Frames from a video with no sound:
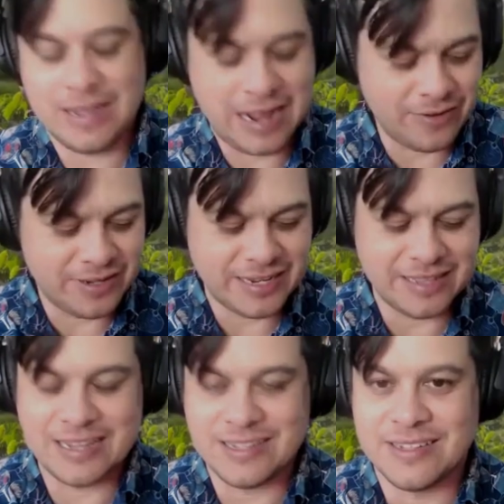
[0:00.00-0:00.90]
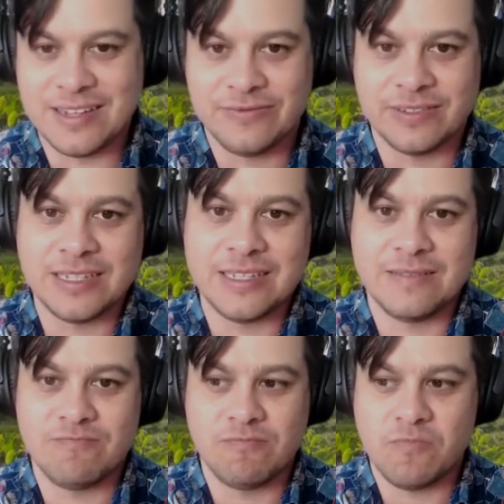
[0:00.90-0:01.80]
would say that's definitely,
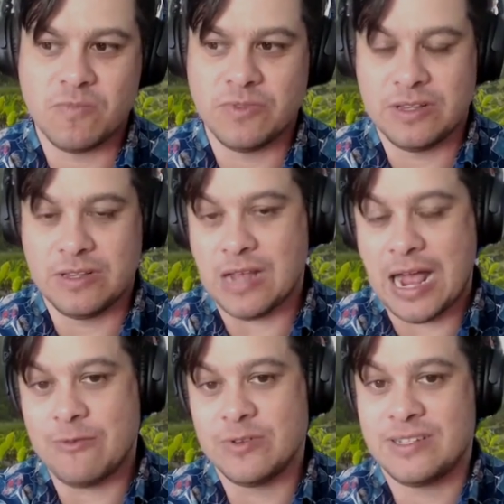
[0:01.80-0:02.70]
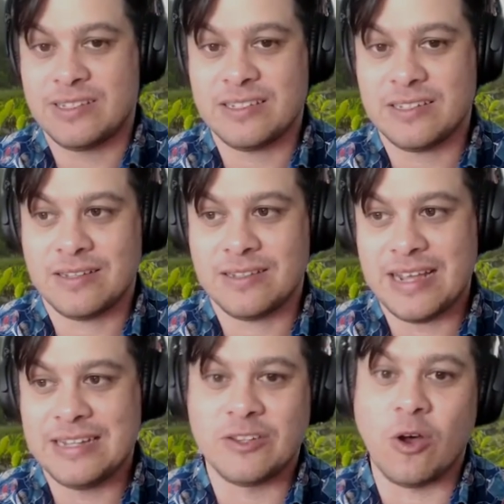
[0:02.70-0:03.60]
I wouldn't say
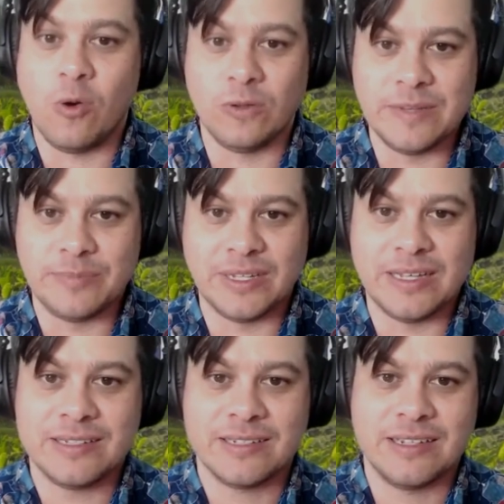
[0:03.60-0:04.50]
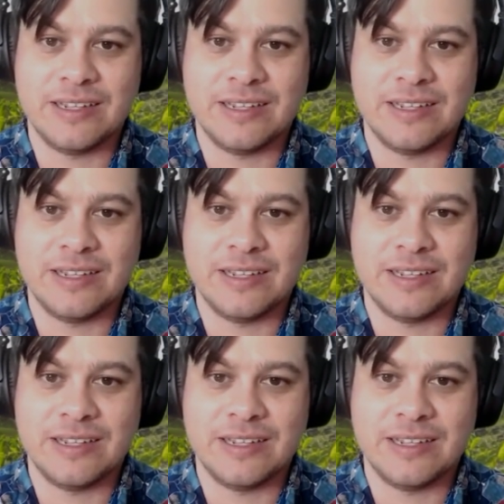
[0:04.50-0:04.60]
it's the only place, you know,